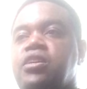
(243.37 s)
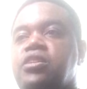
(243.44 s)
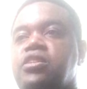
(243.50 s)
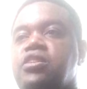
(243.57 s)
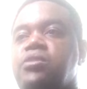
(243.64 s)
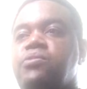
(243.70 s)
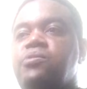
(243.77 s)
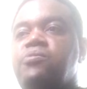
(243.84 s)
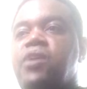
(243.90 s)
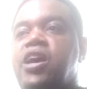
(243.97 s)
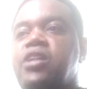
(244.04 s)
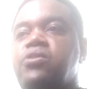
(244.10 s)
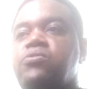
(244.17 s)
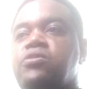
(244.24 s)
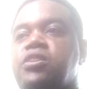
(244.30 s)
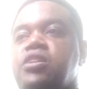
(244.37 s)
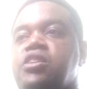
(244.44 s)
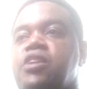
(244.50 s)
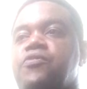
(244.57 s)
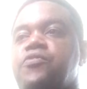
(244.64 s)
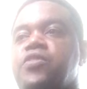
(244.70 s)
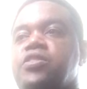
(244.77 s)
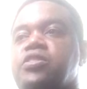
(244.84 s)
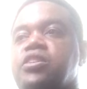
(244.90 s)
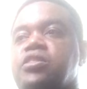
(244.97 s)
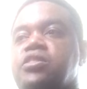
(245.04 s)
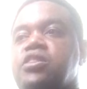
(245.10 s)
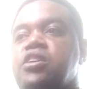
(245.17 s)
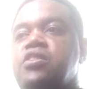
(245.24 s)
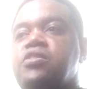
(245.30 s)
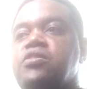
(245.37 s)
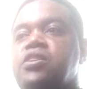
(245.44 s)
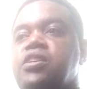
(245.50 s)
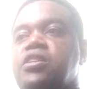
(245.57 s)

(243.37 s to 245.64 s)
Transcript: This is why I don't take their friendship seriously,